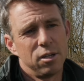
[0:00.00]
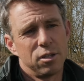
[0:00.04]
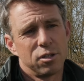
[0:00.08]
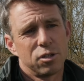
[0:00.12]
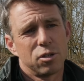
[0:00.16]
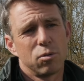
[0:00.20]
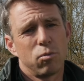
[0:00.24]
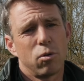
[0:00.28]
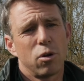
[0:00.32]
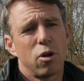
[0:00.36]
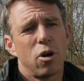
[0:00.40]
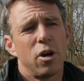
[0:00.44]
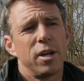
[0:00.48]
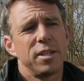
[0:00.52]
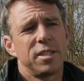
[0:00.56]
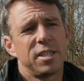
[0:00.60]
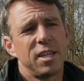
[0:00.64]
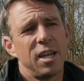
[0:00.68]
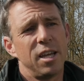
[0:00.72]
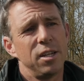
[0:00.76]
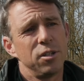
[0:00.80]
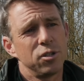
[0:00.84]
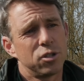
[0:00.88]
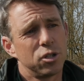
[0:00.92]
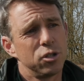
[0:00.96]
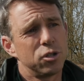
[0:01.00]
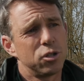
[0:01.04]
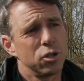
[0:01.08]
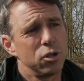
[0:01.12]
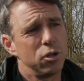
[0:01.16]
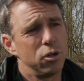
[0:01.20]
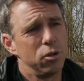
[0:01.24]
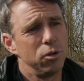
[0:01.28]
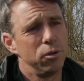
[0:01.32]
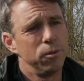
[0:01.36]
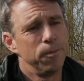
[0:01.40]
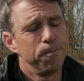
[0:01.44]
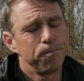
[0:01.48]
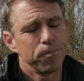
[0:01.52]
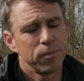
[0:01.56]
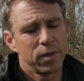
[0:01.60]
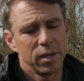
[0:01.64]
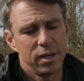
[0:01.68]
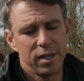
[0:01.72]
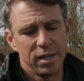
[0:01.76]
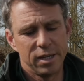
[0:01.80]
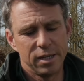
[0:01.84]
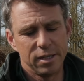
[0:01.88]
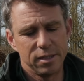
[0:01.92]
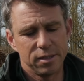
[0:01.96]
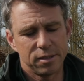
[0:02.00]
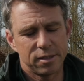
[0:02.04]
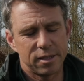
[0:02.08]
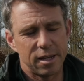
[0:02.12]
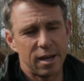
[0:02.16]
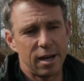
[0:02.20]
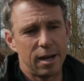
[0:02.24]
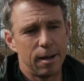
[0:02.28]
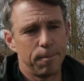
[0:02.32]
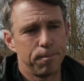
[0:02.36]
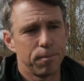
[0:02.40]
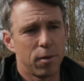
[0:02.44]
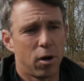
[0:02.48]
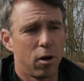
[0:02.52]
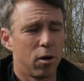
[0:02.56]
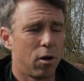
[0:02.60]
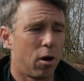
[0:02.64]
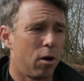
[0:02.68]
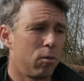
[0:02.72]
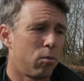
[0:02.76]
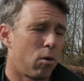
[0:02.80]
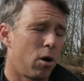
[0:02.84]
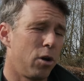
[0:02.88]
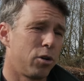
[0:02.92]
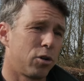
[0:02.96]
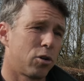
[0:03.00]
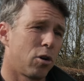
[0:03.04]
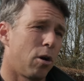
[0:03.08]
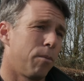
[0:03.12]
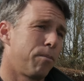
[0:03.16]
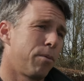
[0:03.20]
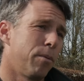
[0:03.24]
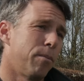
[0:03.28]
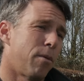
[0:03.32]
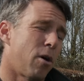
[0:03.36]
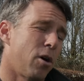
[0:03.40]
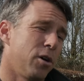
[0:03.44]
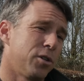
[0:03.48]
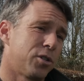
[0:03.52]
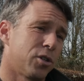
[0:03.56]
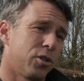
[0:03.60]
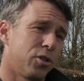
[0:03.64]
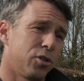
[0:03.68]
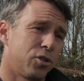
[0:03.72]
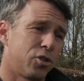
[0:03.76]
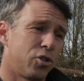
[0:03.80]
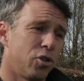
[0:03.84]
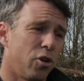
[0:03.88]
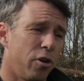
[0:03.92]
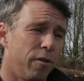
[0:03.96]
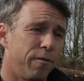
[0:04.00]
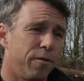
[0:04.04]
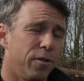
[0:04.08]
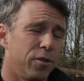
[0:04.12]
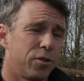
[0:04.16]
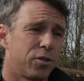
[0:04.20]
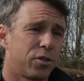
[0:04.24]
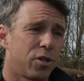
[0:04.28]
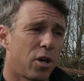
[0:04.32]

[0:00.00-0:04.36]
So what I tend to do is I won't compromise on a surface.